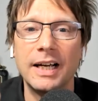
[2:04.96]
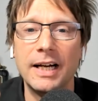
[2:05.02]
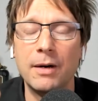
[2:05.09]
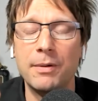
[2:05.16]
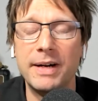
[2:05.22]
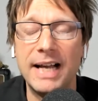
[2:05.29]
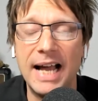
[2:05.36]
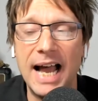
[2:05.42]
I
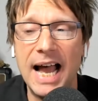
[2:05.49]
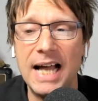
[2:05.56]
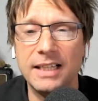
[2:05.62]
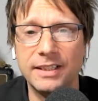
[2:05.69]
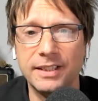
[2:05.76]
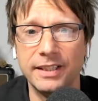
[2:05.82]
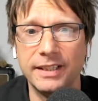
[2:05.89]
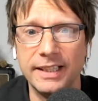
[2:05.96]
want to add
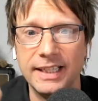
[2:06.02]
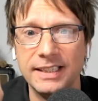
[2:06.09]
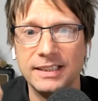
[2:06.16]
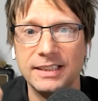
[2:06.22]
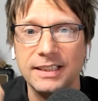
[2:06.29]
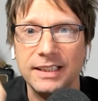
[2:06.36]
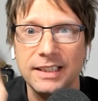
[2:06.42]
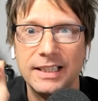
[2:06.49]
to
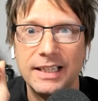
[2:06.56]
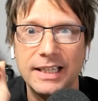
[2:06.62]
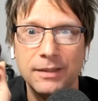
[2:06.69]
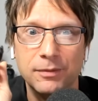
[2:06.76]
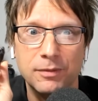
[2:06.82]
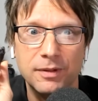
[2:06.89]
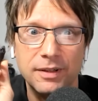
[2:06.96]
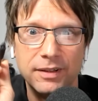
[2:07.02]
this,
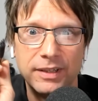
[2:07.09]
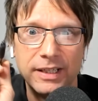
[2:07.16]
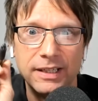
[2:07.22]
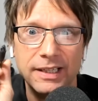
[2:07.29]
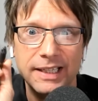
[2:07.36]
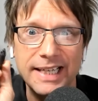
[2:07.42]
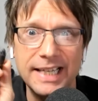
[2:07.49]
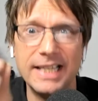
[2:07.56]
the
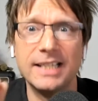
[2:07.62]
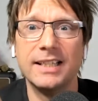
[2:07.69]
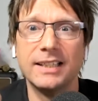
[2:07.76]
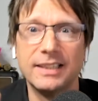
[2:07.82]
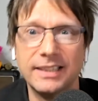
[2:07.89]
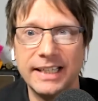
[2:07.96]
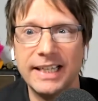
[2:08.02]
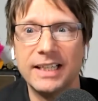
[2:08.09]

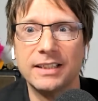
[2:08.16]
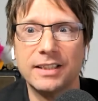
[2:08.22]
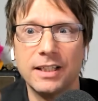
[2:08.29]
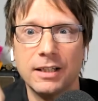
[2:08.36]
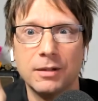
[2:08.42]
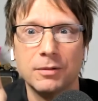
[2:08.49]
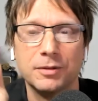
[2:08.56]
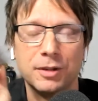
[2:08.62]
easiest thing
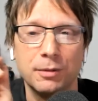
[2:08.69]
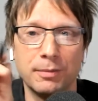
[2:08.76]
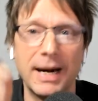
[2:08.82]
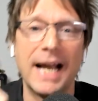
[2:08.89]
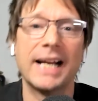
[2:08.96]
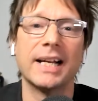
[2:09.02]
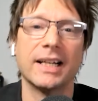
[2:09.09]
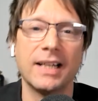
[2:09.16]
to, to
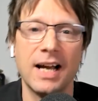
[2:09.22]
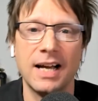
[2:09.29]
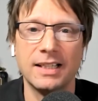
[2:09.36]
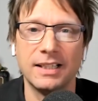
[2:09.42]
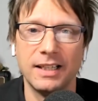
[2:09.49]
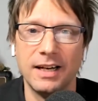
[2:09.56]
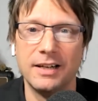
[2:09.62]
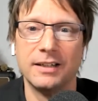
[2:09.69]
recognize
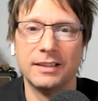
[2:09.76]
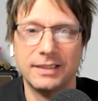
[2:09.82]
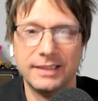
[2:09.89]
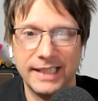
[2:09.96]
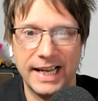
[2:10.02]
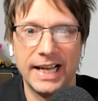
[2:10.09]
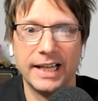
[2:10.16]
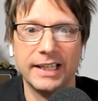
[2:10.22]
and
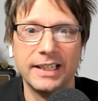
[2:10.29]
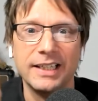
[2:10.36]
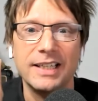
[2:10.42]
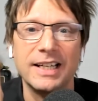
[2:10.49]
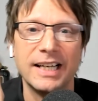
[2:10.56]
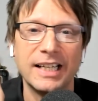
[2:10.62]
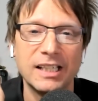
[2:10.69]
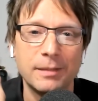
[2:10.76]
understand
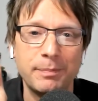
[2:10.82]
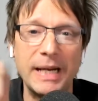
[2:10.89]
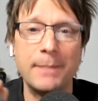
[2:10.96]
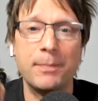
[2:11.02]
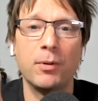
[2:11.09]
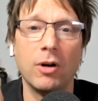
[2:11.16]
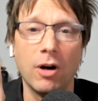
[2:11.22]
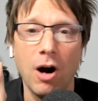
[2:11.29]
is
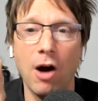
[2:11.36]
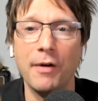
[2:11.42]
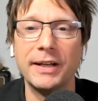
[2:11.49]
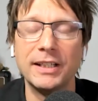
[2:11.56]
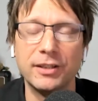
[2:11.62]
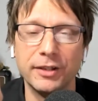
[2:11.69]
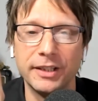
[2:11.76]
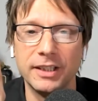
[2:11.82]
people are
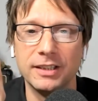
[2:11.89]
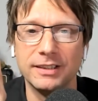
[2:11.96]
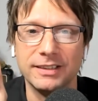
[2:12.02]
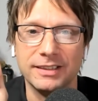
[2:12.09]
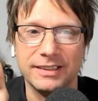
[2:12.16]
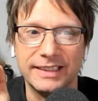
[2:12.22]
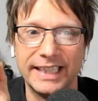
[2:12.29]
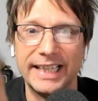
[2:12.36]
always going to
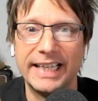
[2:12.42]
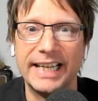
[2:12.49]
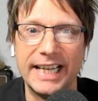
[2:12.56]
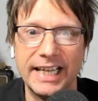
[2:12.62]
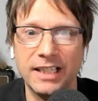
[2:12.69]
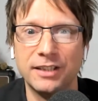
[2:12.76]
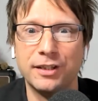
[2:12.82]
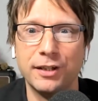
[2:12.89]
dig
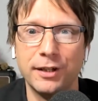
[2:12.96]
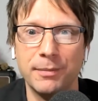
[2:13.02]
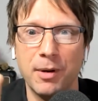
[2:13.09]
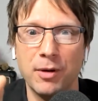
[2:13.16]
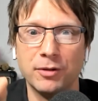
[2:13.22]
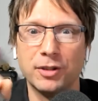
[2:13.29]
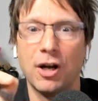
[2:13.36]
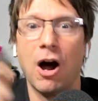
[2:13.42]
into the
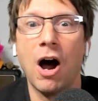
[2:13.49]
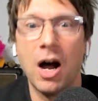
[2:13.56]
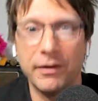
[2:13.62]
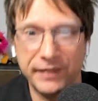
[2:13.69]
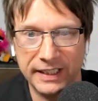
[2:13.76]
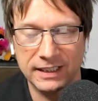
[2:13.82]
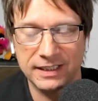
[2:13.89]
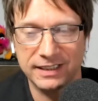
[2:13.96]
most
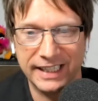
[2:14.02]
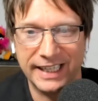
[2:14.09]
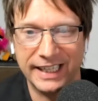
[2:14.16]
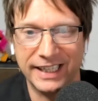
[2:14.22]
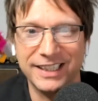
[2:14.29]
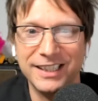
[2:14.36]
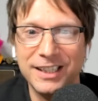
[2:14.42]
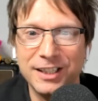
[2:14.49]
obvious
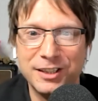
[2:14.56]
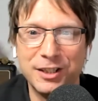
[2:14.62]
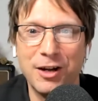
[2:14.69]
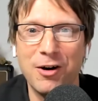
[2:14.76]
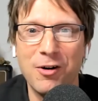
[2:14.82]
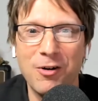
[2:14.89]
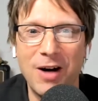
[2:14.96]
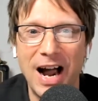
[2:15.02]
thing.
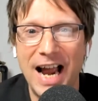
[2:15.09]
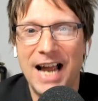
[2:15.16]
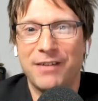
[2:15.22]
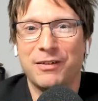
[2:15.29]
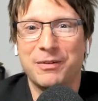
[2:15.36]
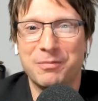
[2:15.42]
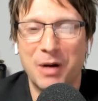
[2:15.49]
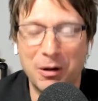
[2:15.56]
So I have
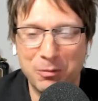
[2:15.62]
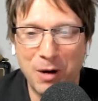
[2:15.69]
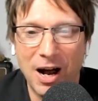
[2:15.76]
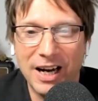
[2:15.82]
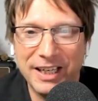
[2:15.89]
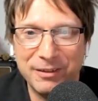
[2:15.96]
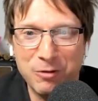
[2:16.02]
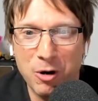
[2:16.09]
a, a
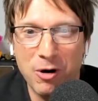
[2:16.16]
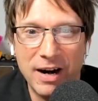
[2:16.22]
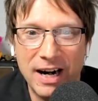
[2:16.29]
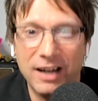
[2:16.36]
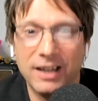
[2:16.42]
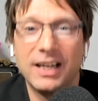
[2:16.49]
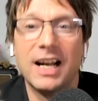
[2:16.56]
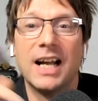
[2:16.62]
rock and roll
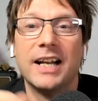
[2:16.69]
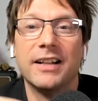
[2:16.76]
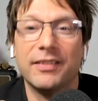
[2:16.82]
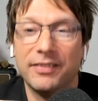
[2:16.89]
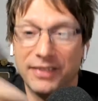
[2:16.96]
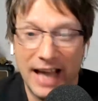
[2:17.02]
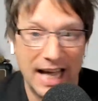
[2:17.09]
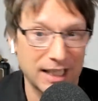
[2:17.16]
haircut.
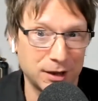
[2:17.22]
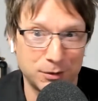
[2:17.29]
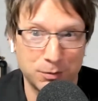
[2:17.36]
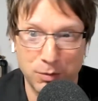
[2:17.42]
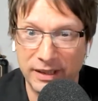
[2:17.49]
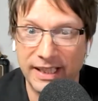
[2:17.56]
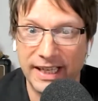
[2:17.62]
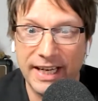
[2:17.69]
That's
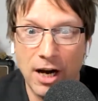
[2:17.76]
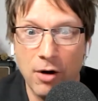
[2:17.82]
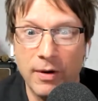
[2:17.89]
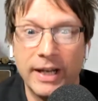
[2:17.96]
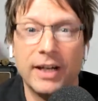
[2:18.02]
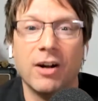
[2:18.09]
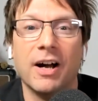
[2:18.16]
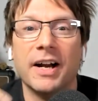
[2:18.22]
what they go
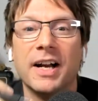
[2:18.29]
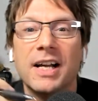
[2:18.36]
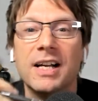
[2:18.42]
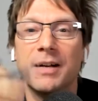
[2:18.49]
in on.